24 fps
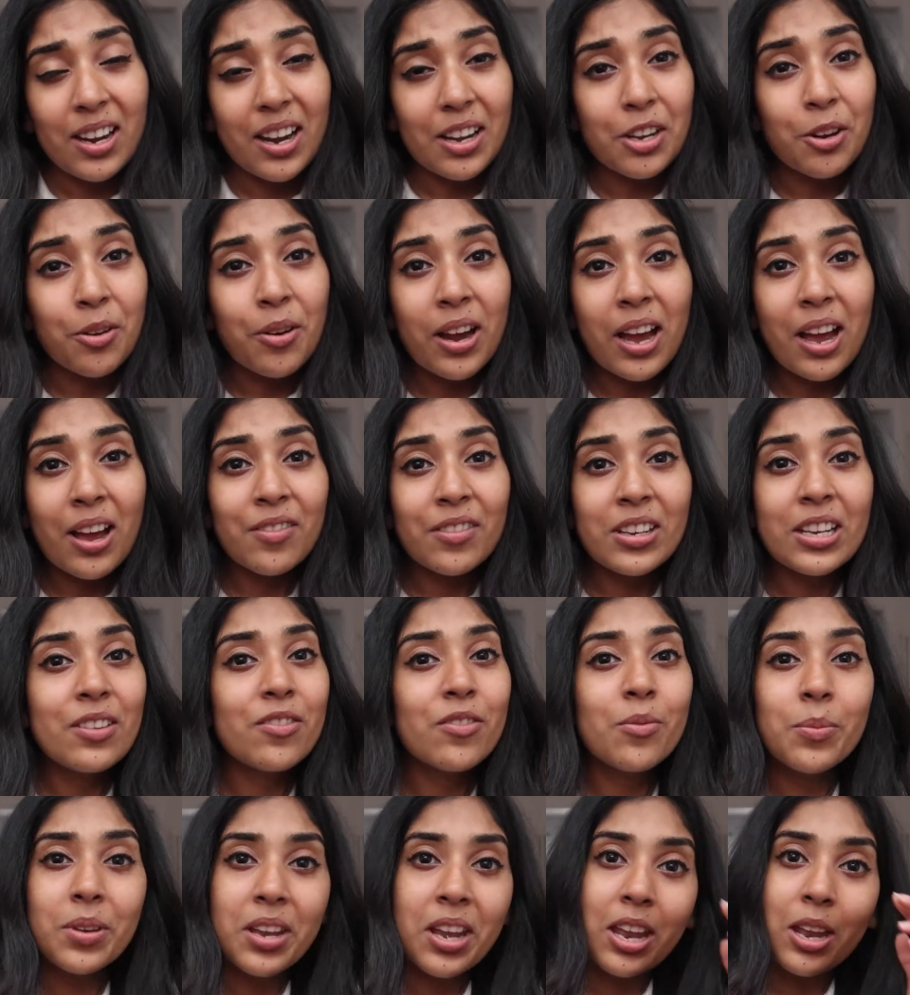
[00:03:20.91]
I know I haven't
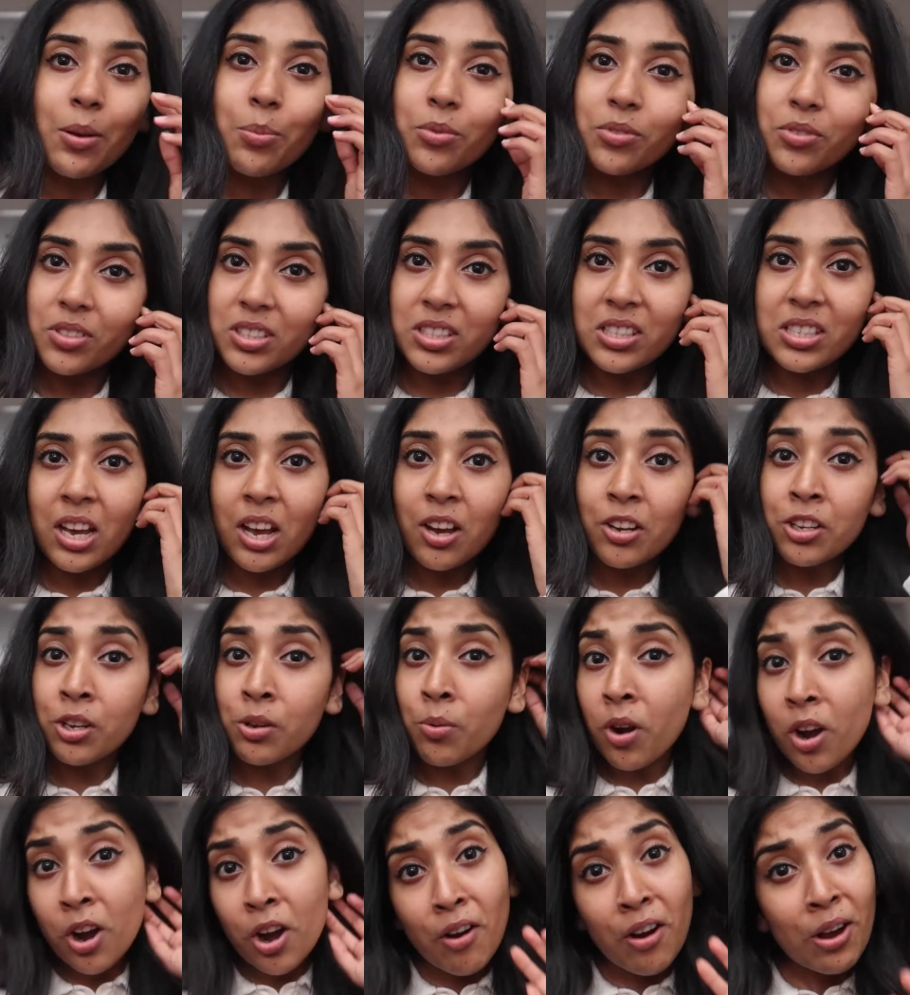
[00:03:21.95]
even been able to tell you,
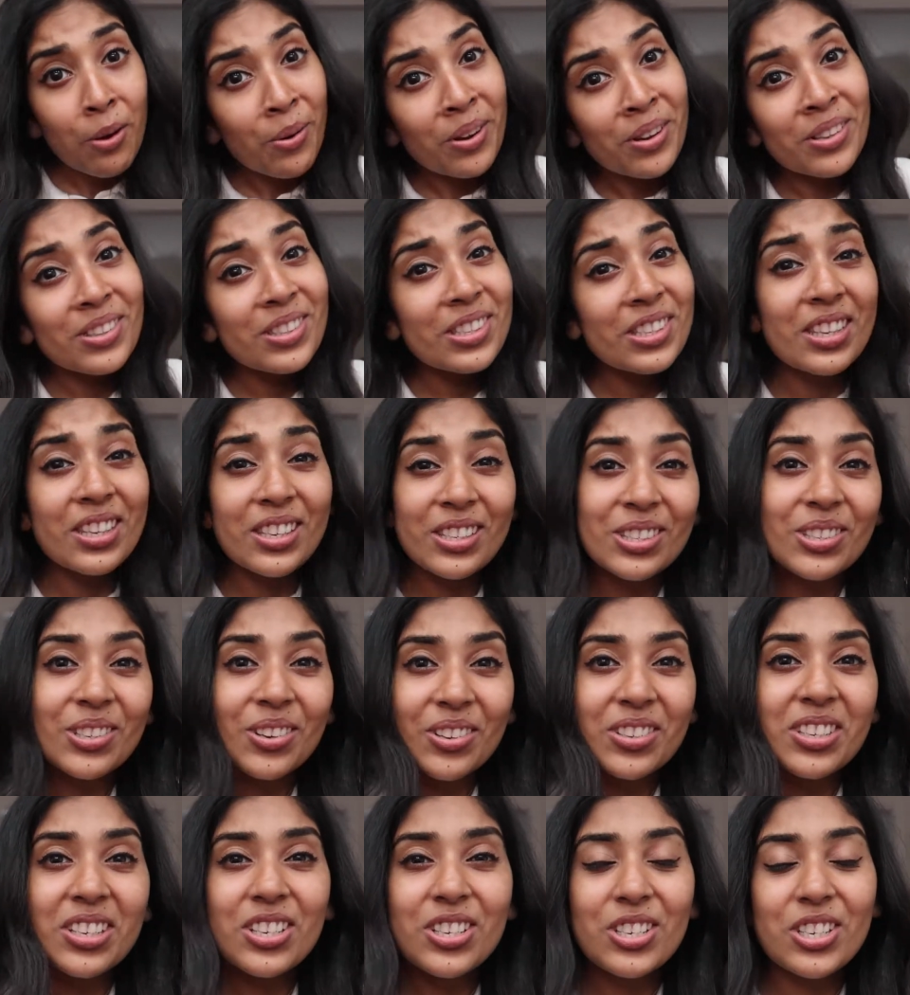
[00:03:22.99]
oh, I went to this
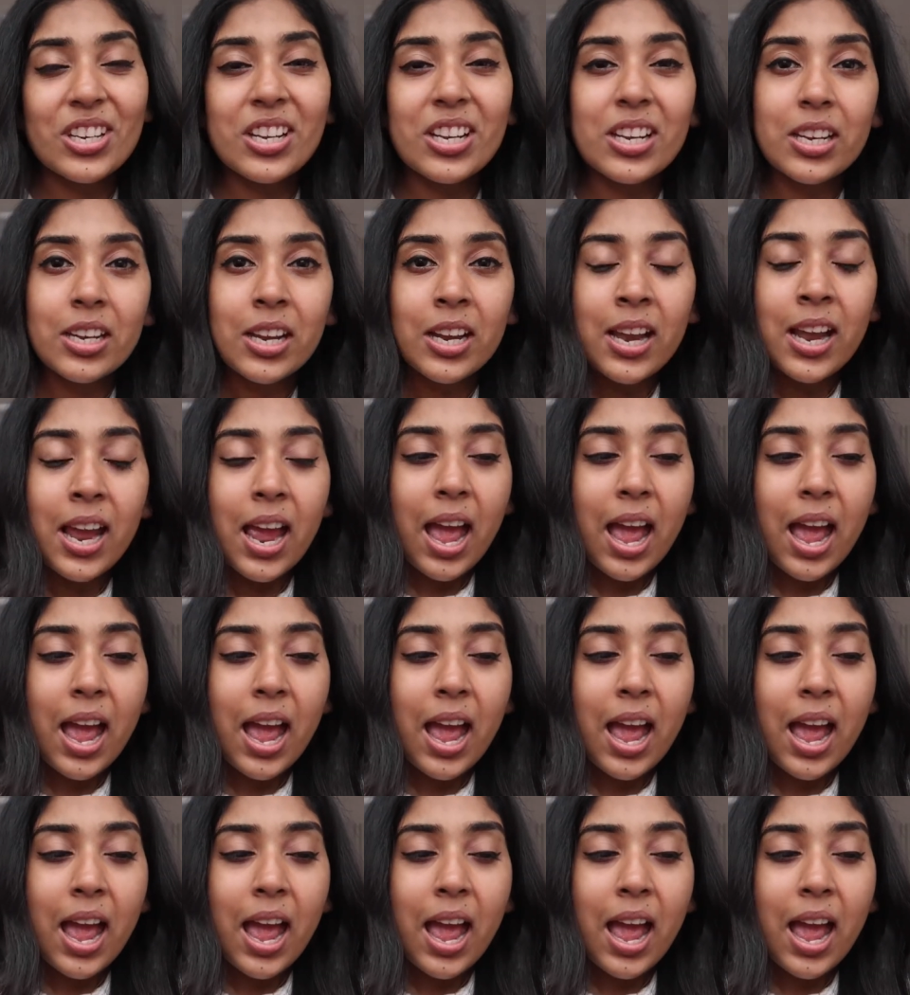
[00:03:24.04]
audition.